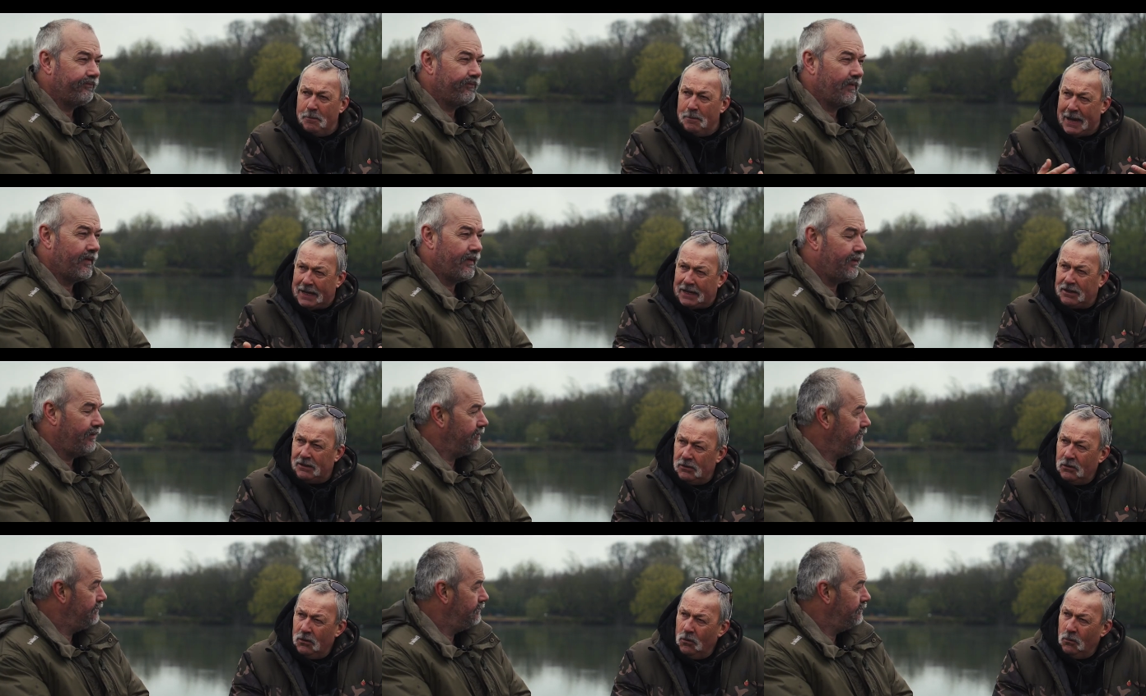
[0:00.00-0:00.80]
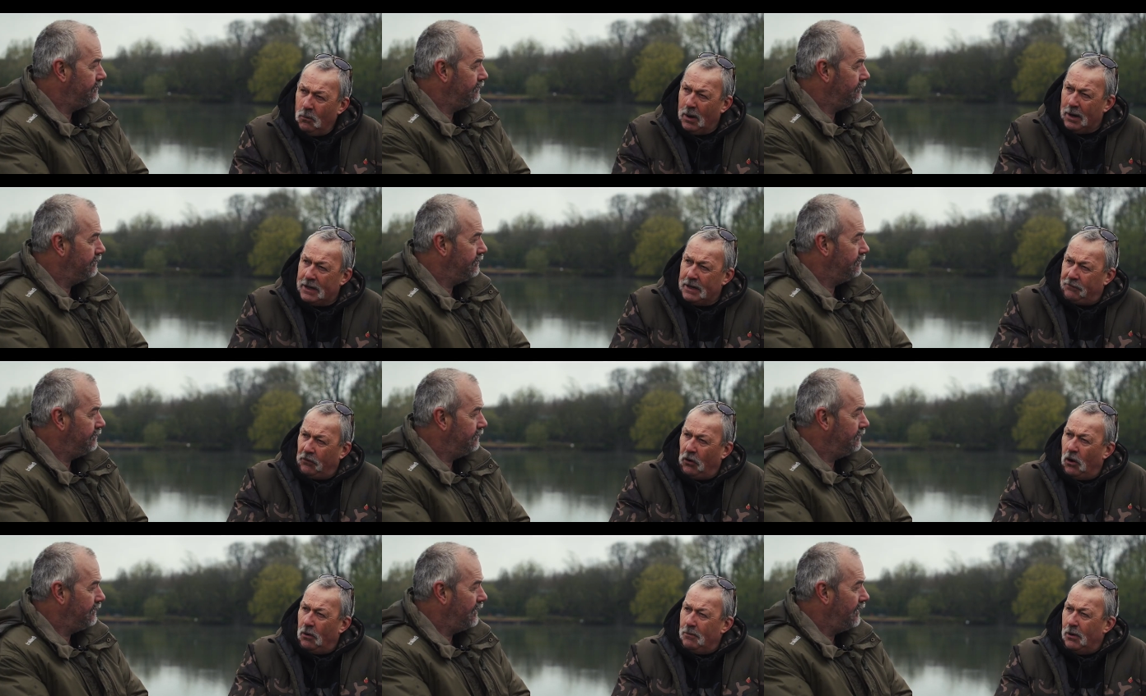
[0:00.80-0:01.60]
Speaker 1: Mick, where are you
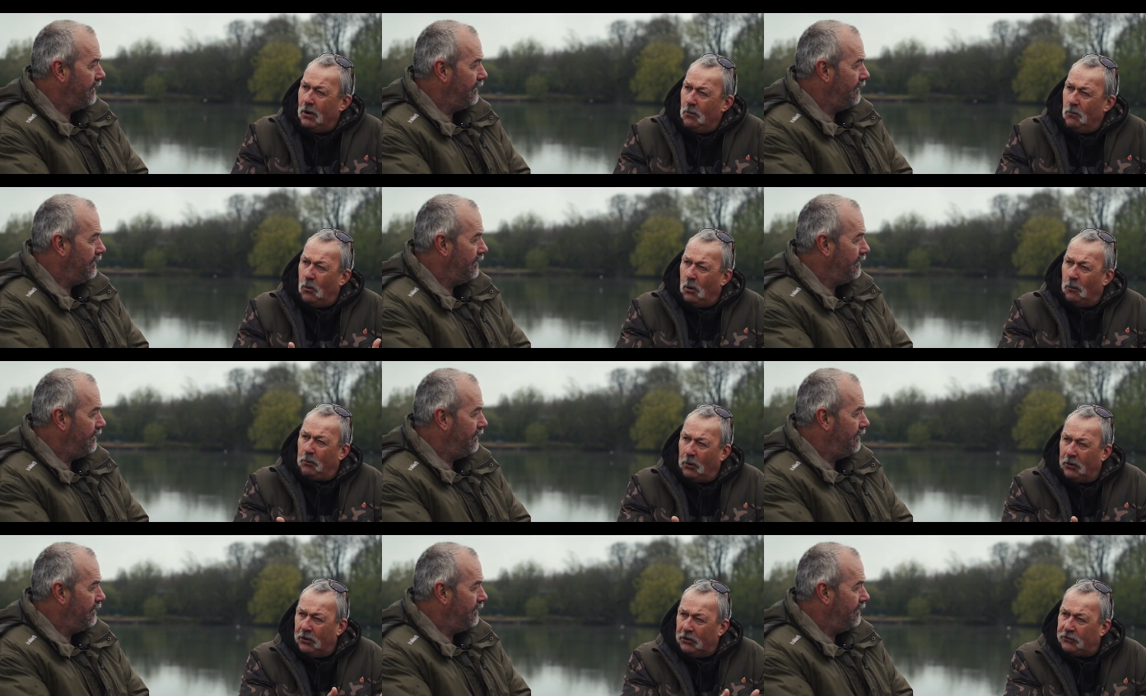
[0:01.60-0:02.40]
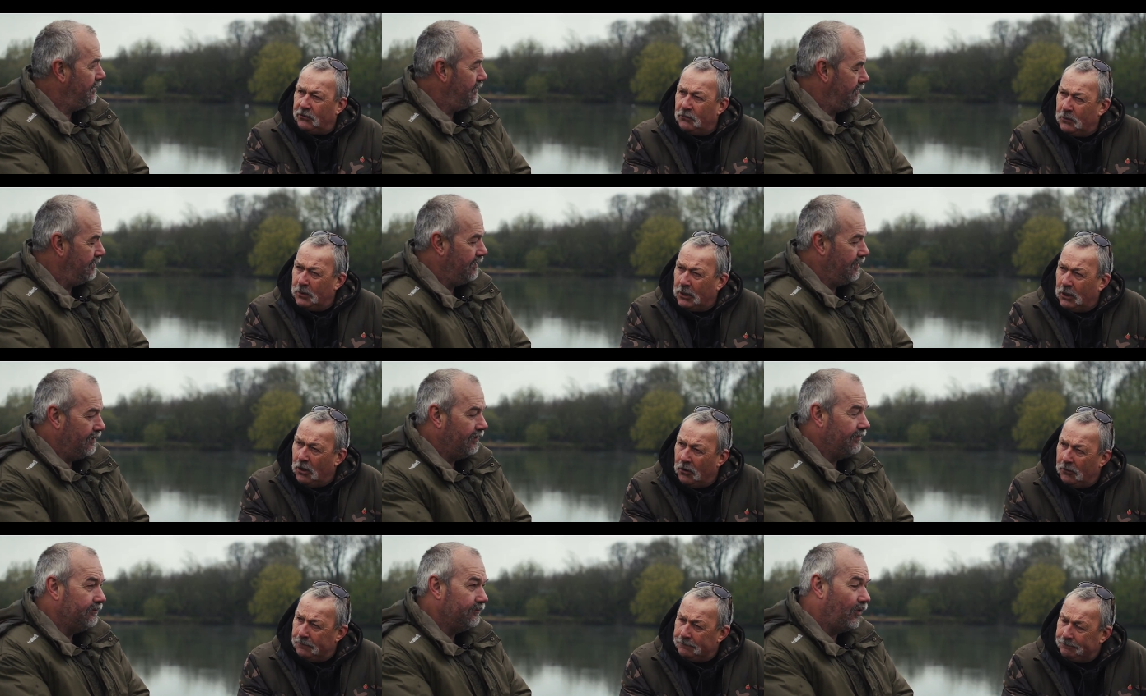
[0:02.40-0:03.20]
from and what products have we
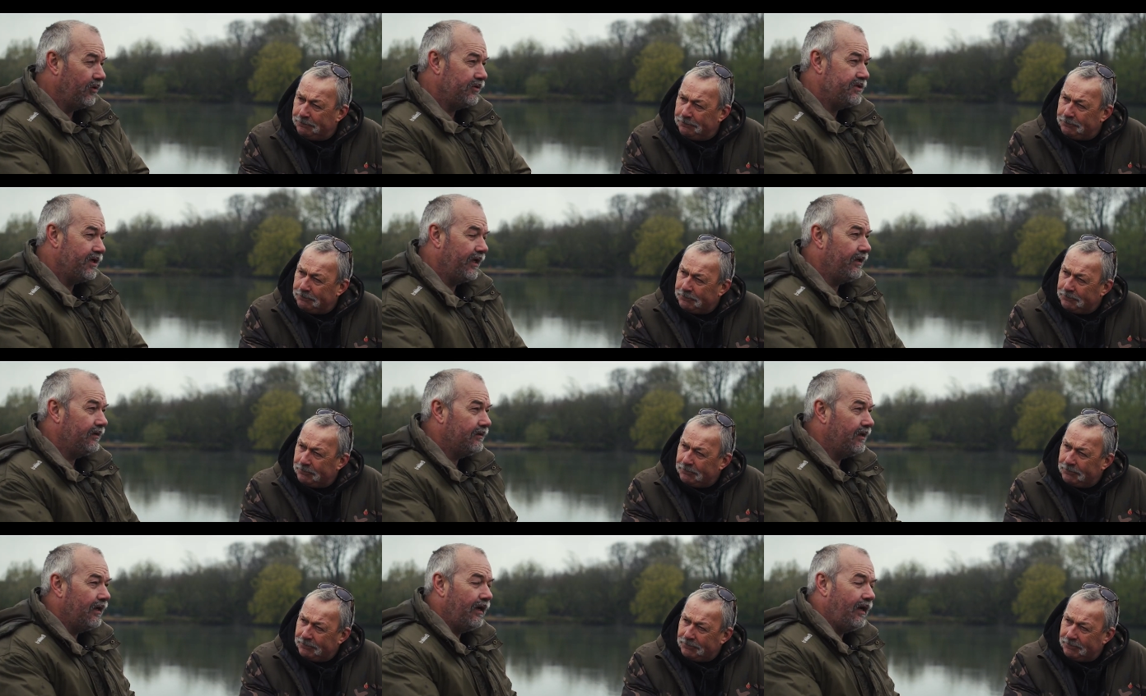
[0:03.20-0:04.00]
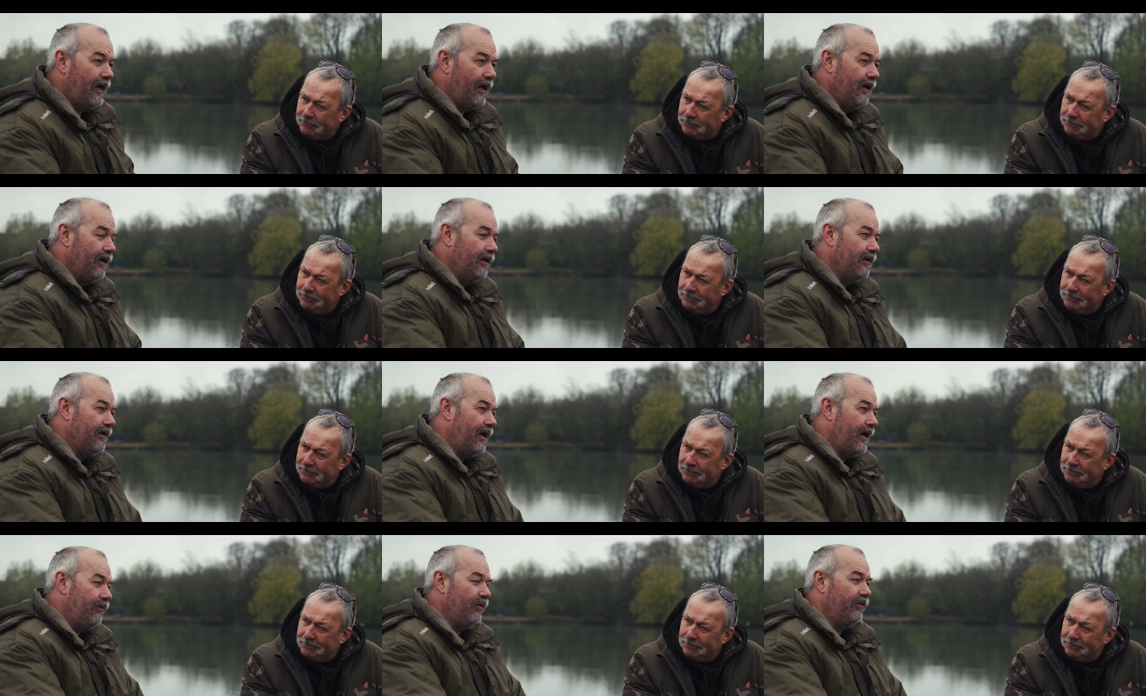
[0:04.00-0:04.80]
got?
Speaker 2: Morning, Chilly. Uh,
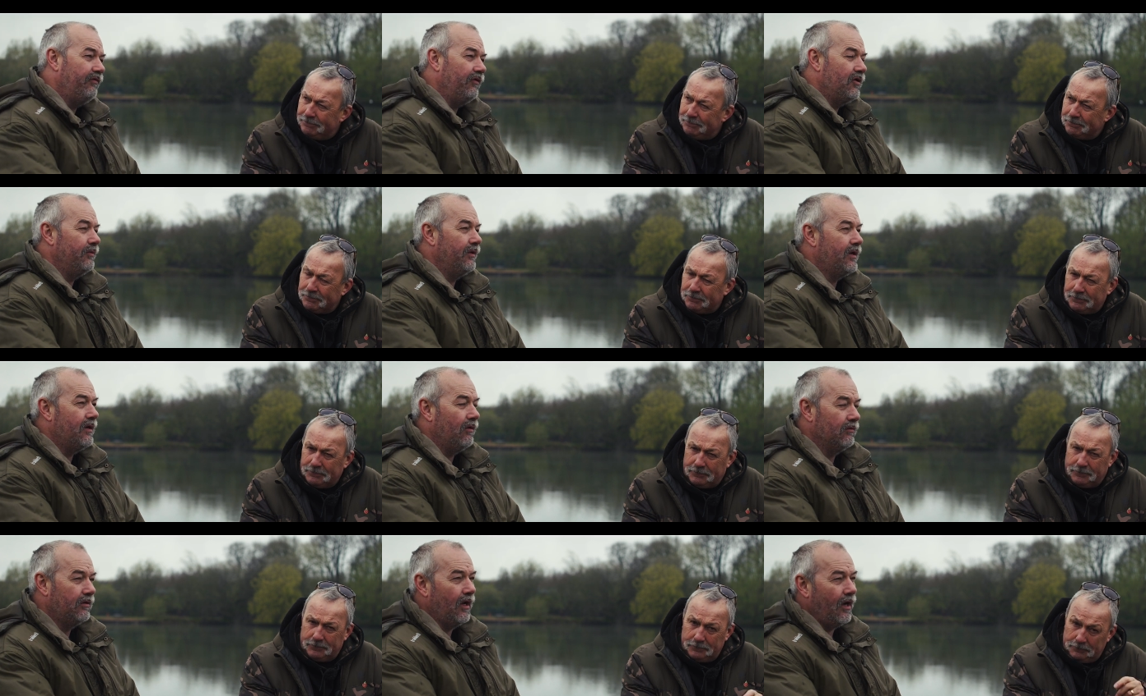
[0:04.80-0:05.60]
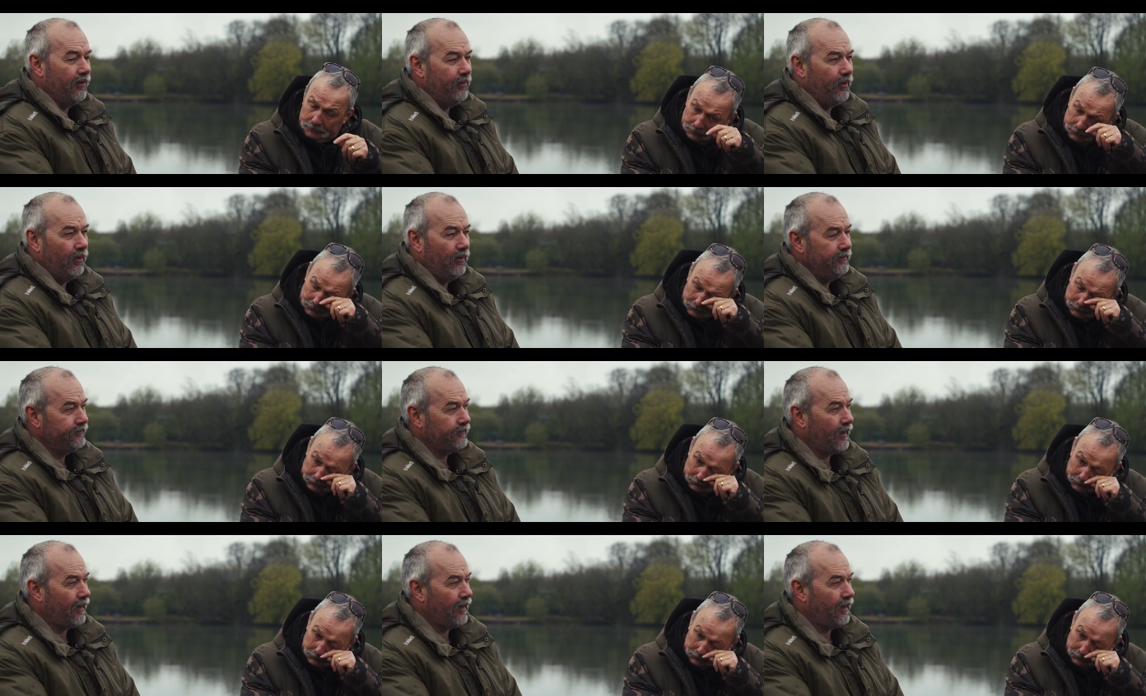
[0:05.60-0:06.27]
I work for a company called Guard Pro.